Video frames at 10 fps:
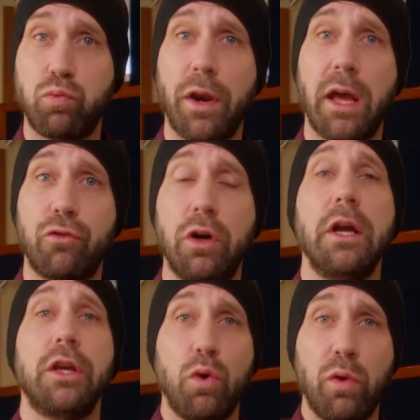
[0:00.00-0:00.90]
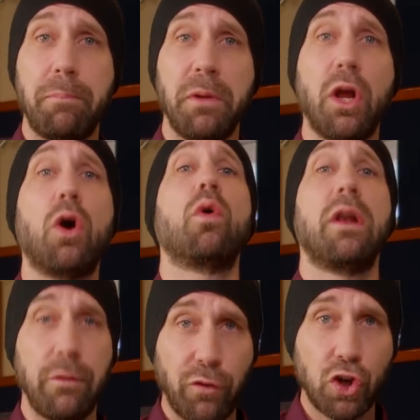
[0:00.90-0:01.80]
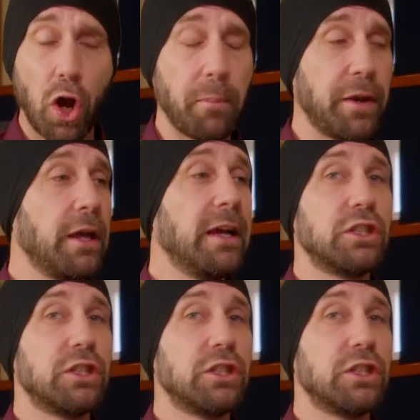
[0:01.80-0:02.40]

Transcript: whatever? You let me know, leave a comment.